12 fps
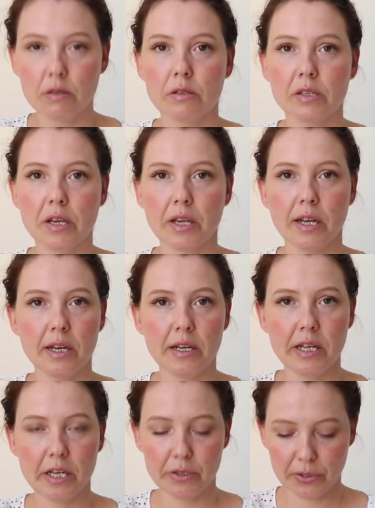circular
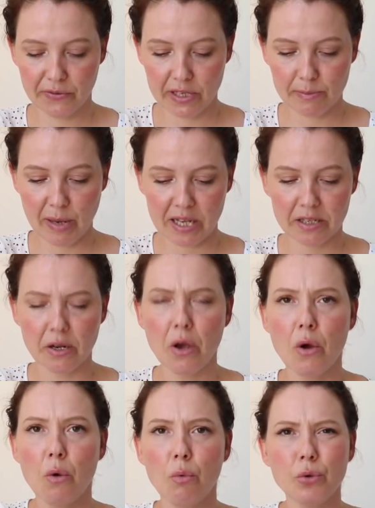needles for this pattern.
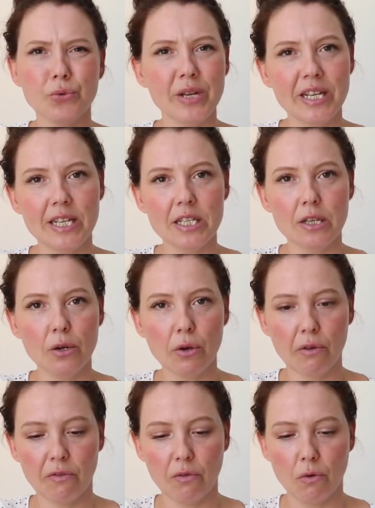What do I need to
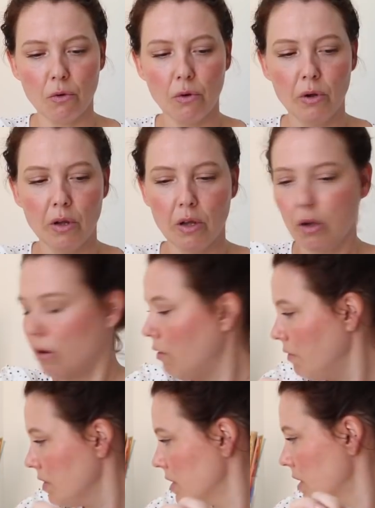look for?
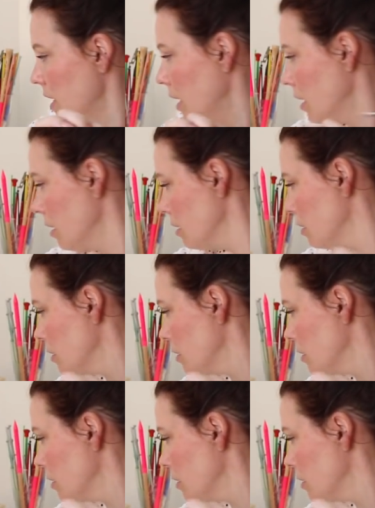Obviously